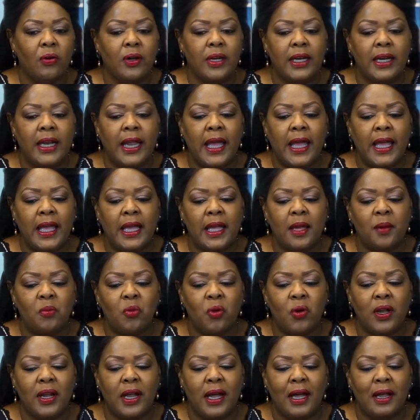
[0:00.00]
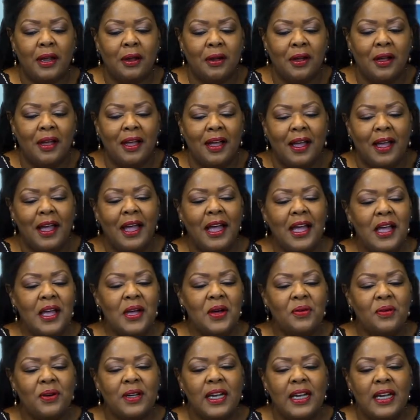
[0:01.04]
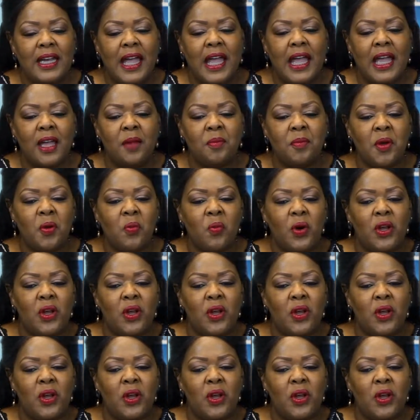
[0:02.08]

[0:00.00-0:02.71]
What a name. What a name,